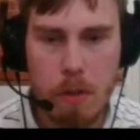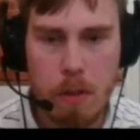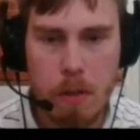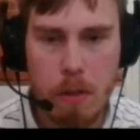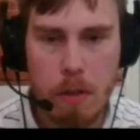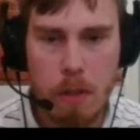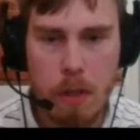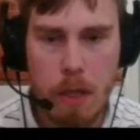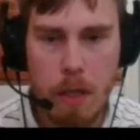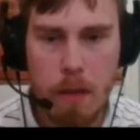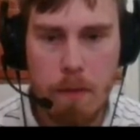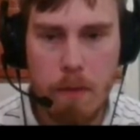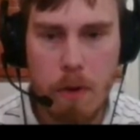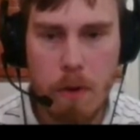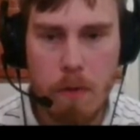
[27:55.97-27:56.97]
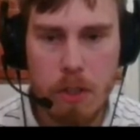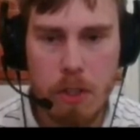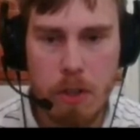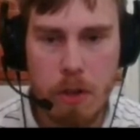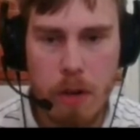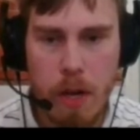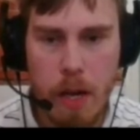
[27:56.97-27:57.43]
Knight d4 was
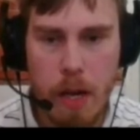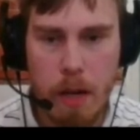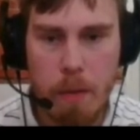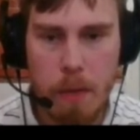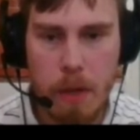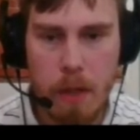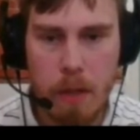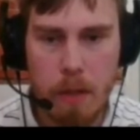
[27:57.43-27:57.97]
tried, but